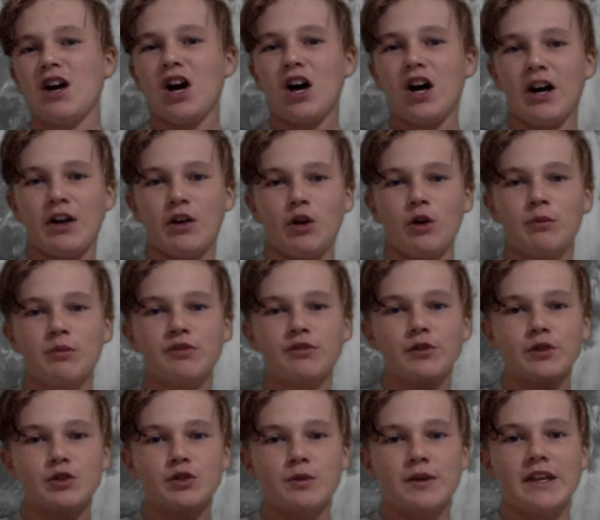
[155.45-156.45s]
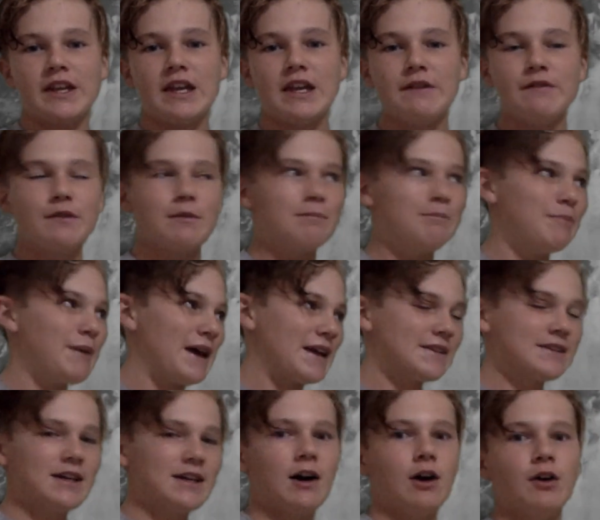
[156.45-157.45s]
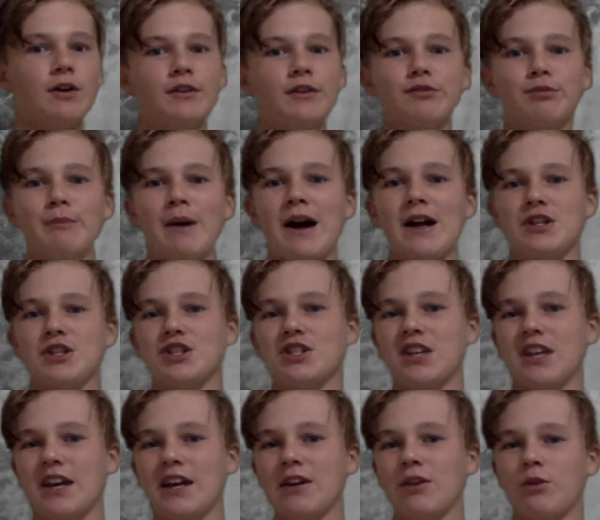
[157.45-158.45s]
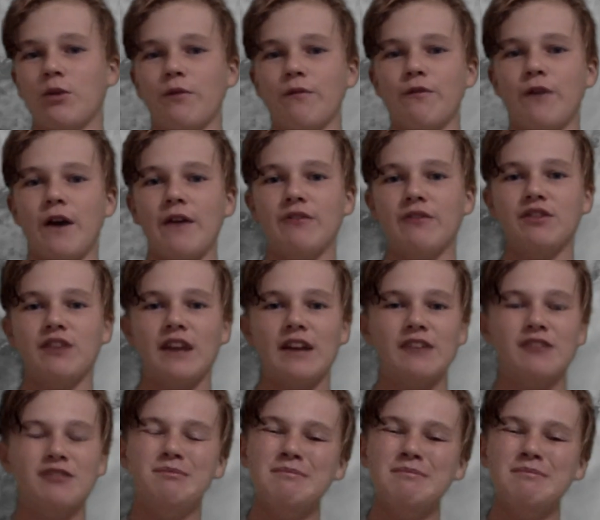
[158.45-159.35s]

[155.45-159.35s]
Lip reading: high hopes for doing even better on its march to Category 5 status.